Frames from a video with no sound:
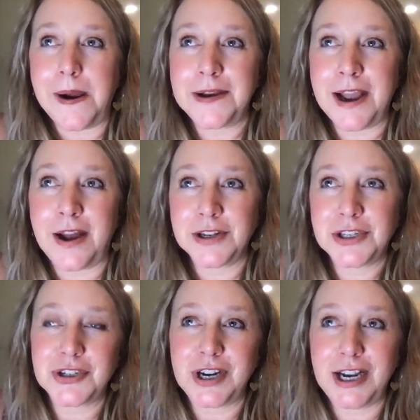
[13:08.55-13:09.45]
down a
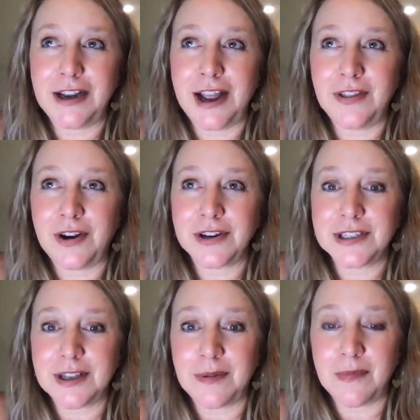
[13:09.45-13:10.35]
street and there is
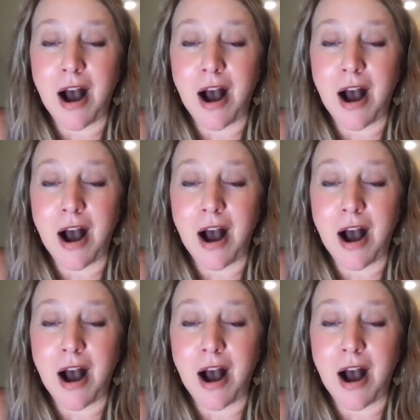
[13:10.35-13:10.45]
some